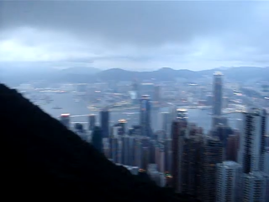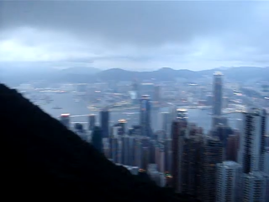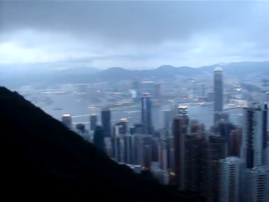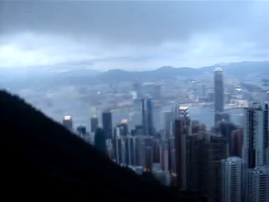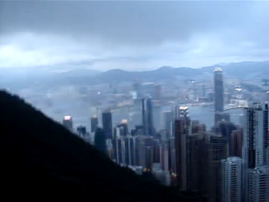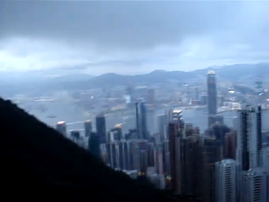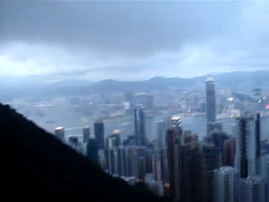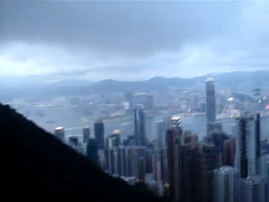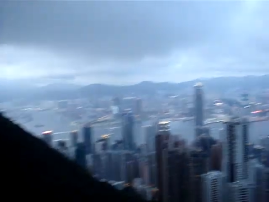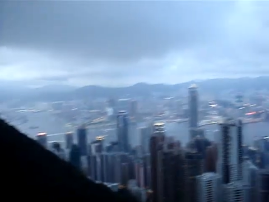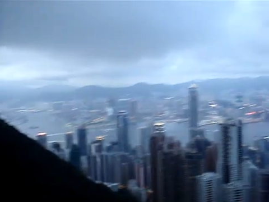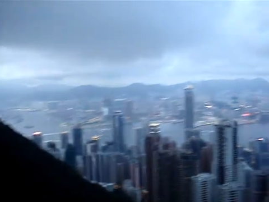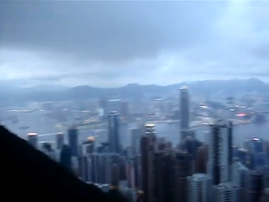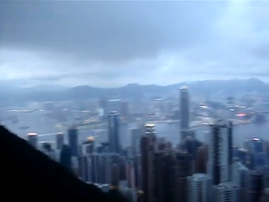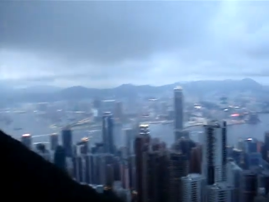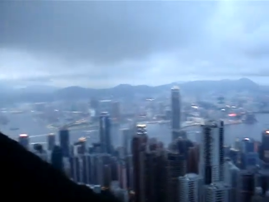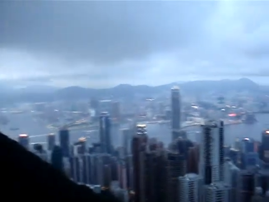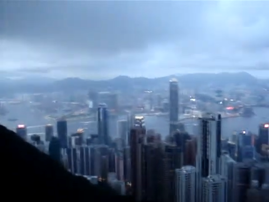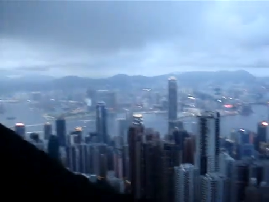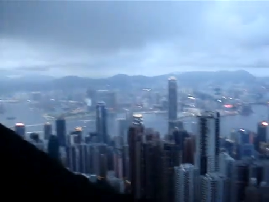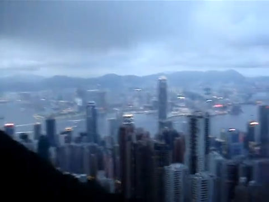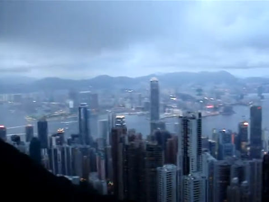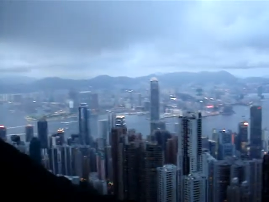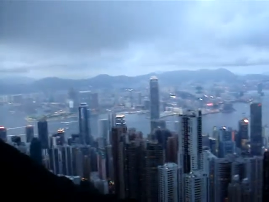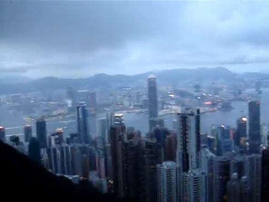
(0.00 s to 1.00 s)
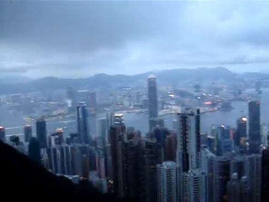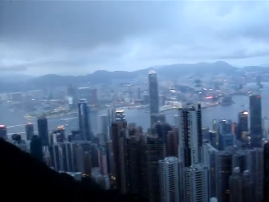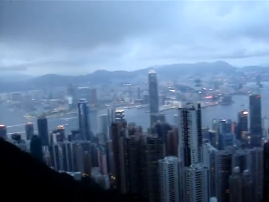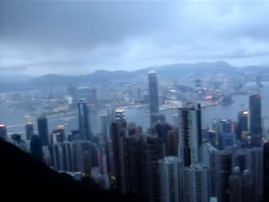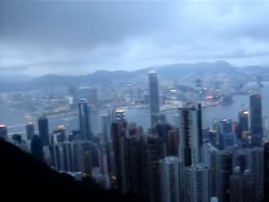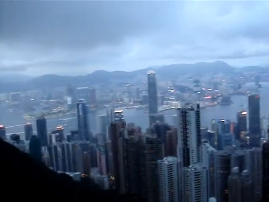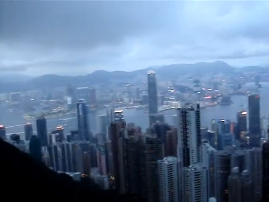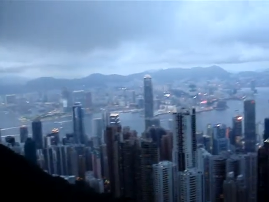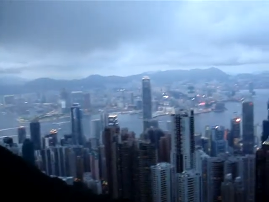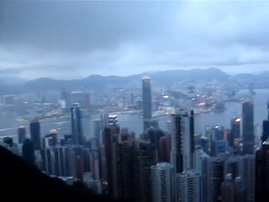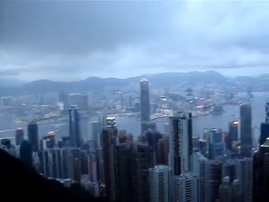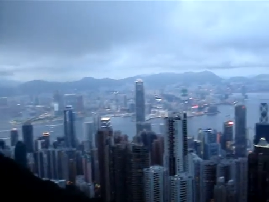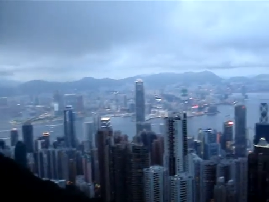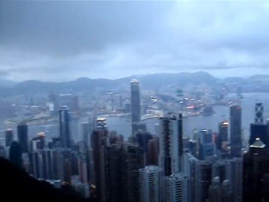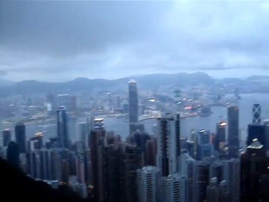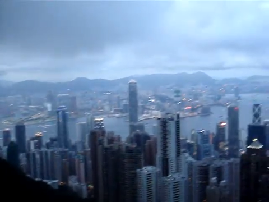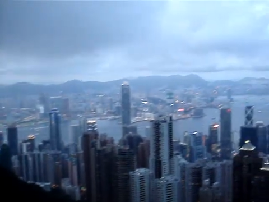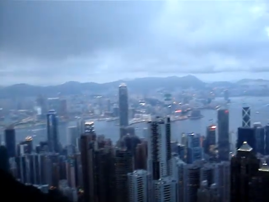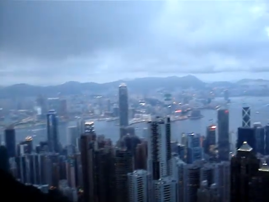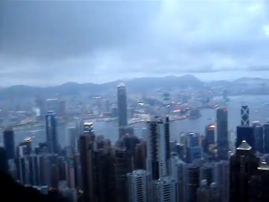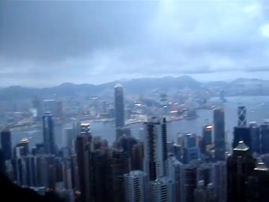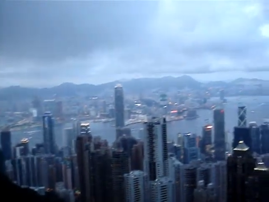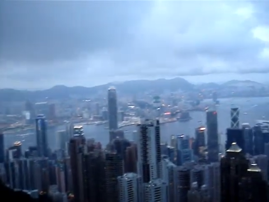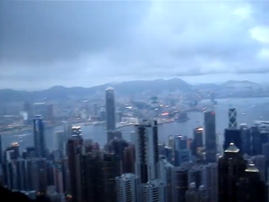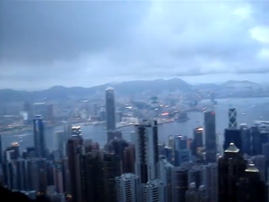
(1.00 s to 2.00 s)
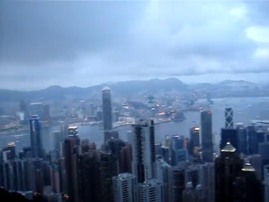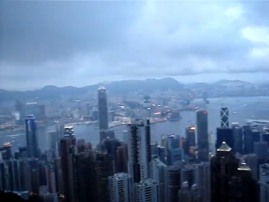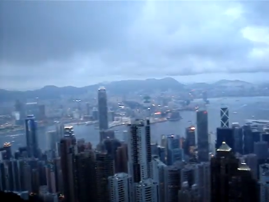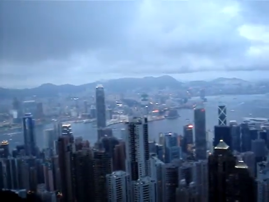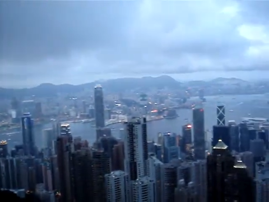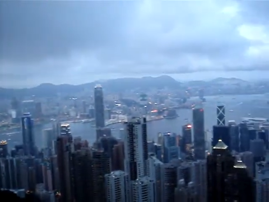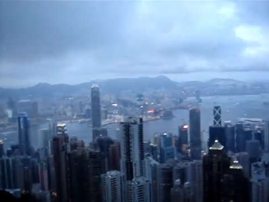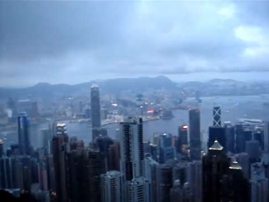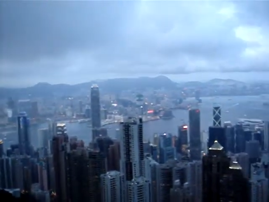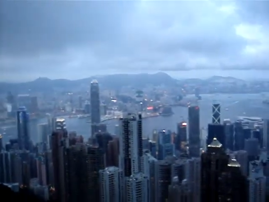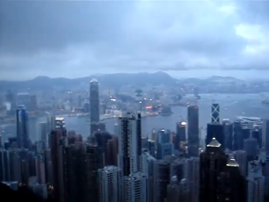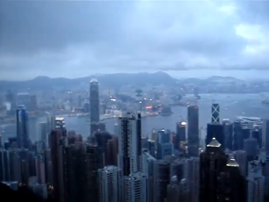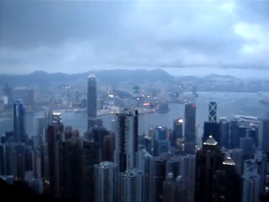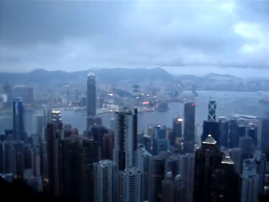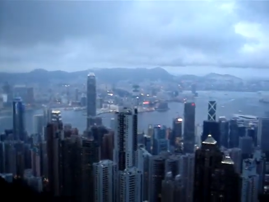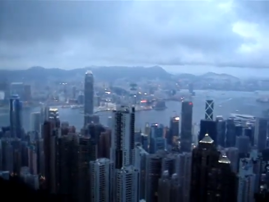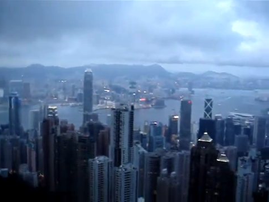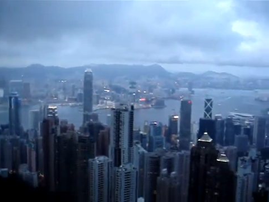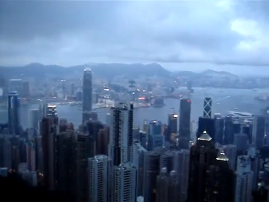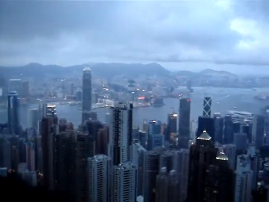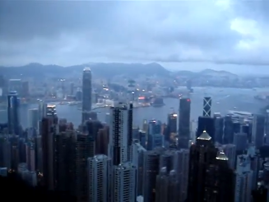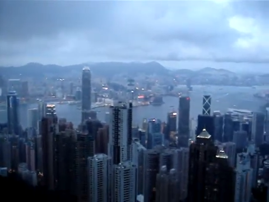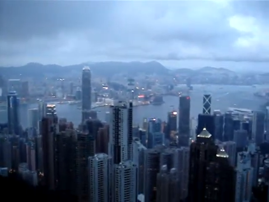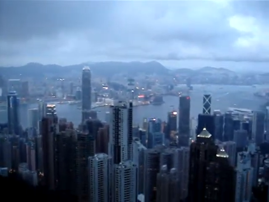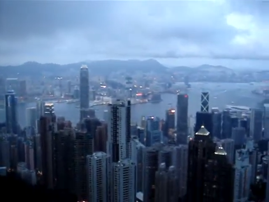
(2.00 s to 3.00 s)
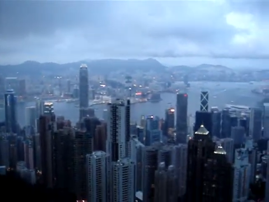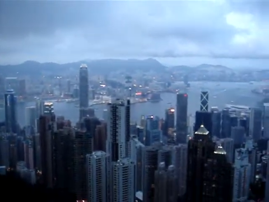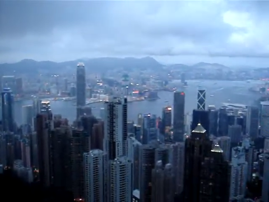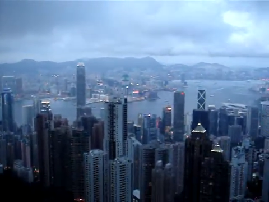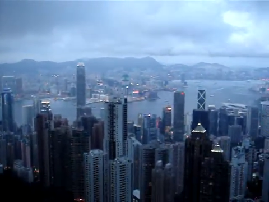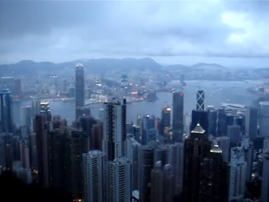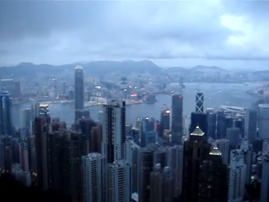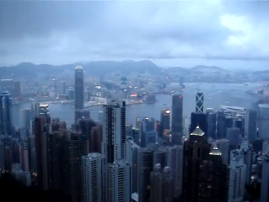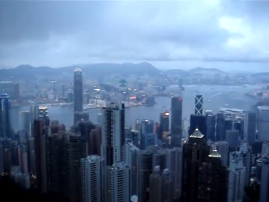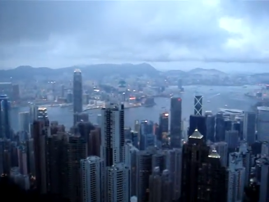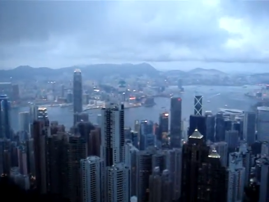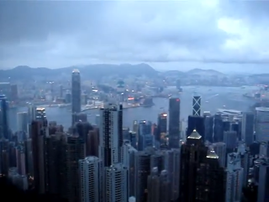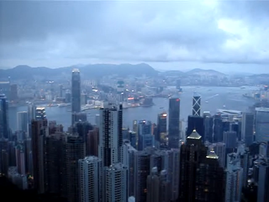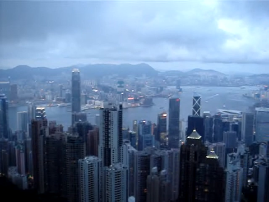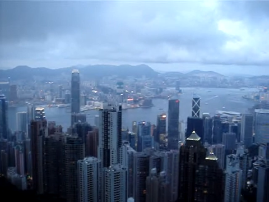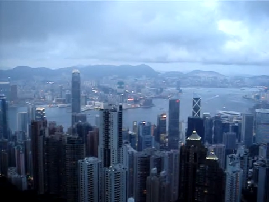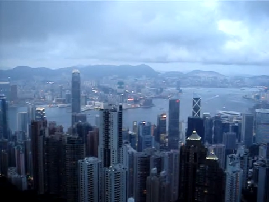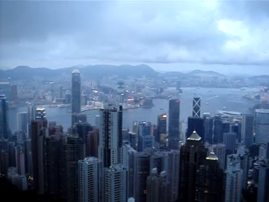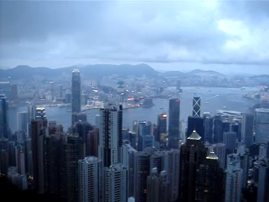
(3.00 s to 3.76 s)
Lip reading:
(no speaker visible)